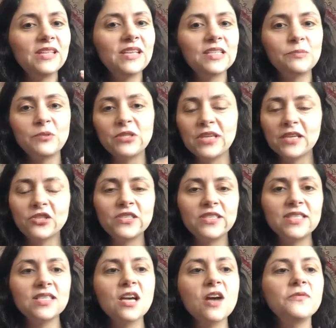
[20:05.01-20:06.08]
That's protection
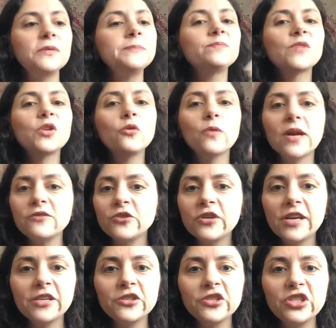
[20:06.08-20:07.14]
stuff. Ground your
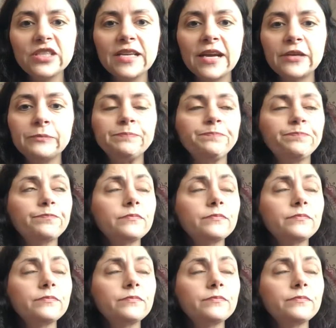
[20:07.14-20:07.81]
energy down.